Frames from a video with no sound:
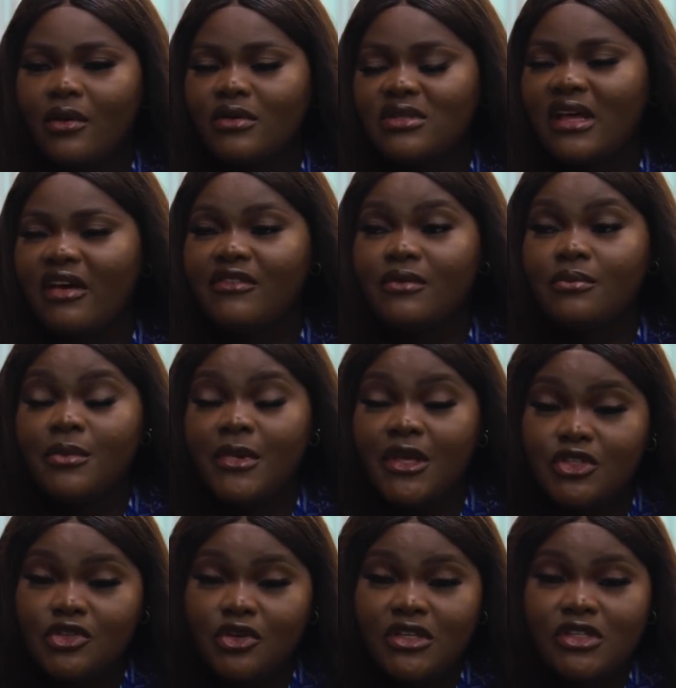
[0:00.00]
I was having
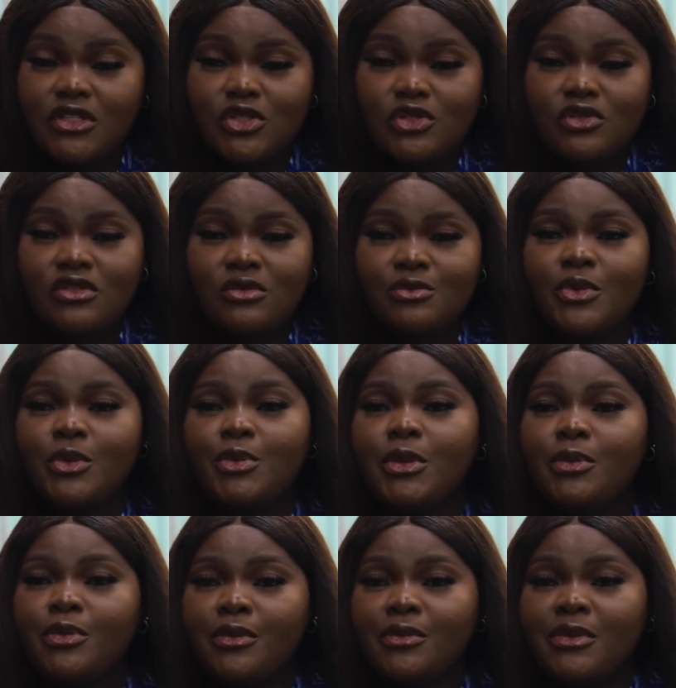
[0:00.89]
major issues with
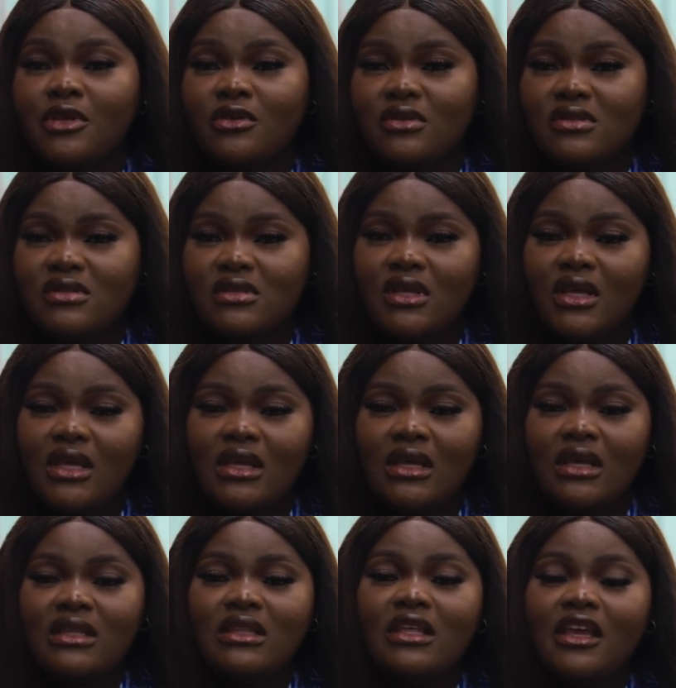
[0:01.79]
people because
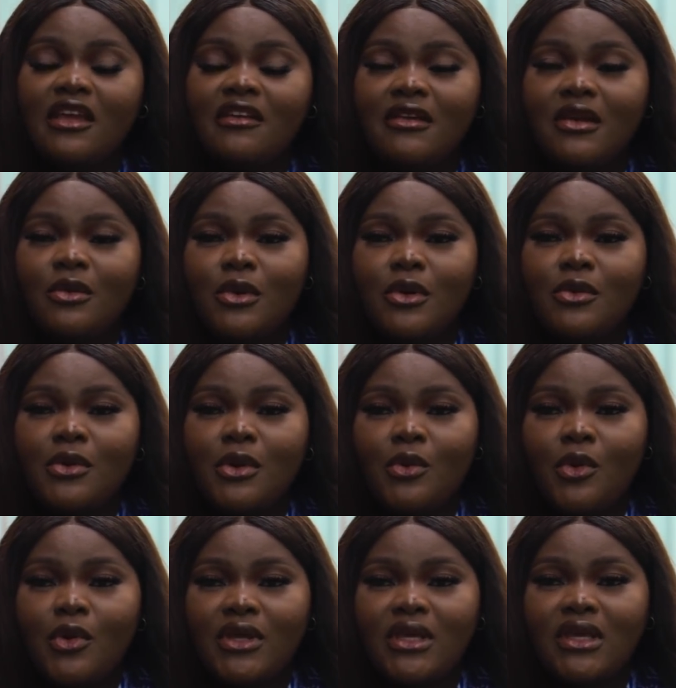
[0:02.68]
the area where
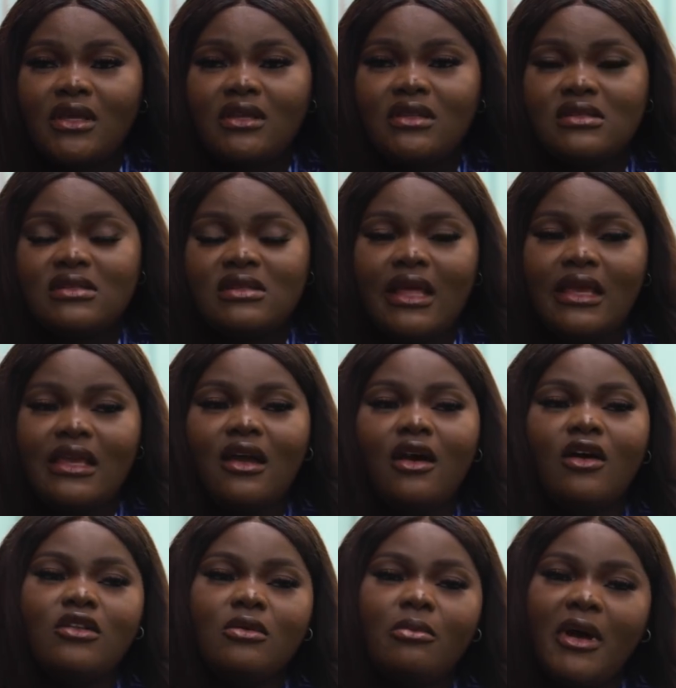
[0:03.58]
we're working is like
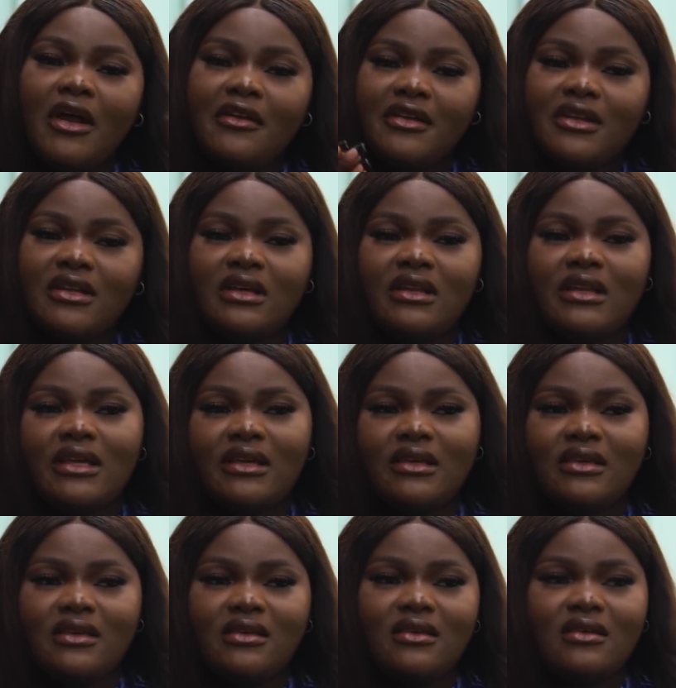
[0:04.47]
on the marina, like